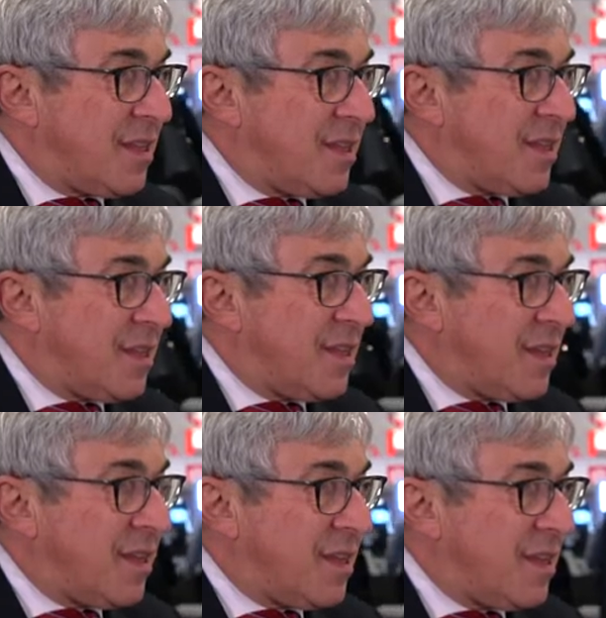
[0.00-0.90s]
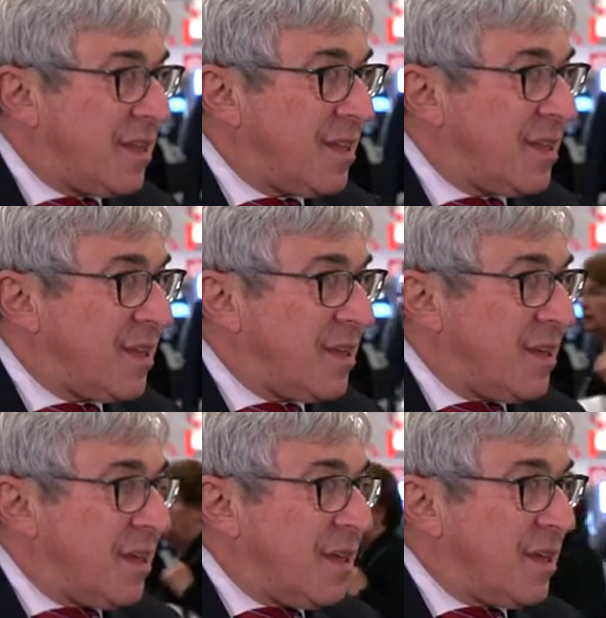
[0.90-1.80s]

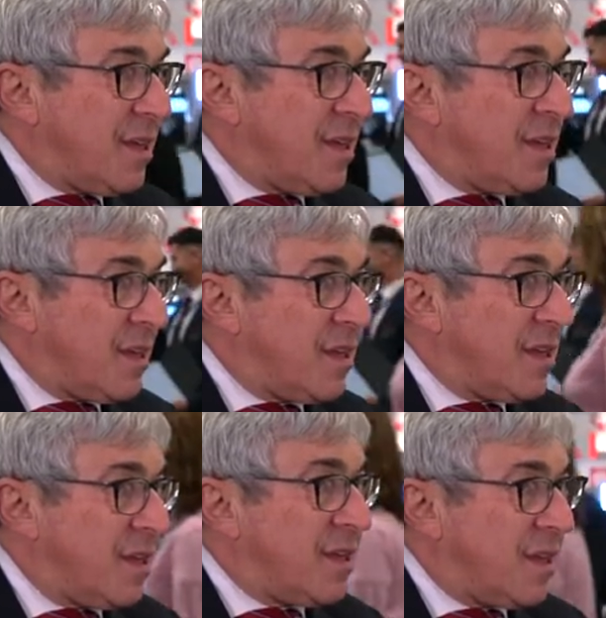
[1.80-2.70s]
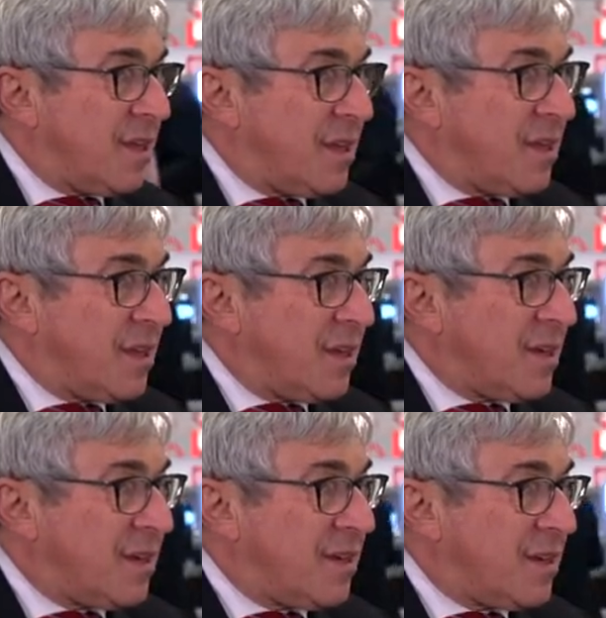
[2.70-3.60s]

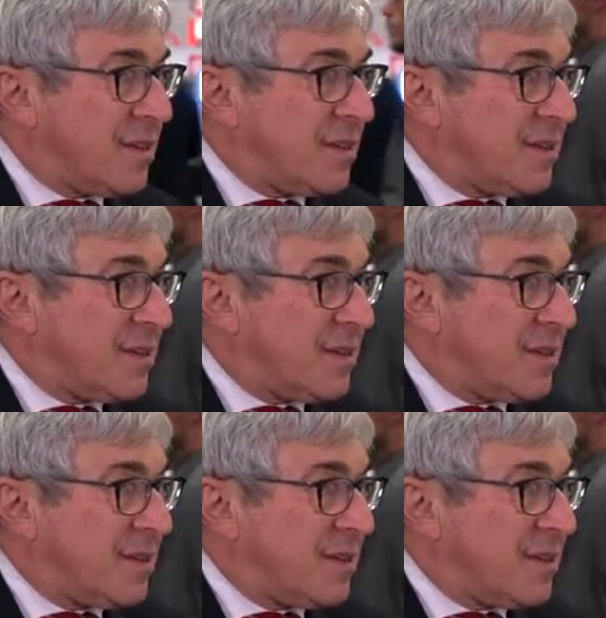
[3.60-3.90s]
This person isn't speaking.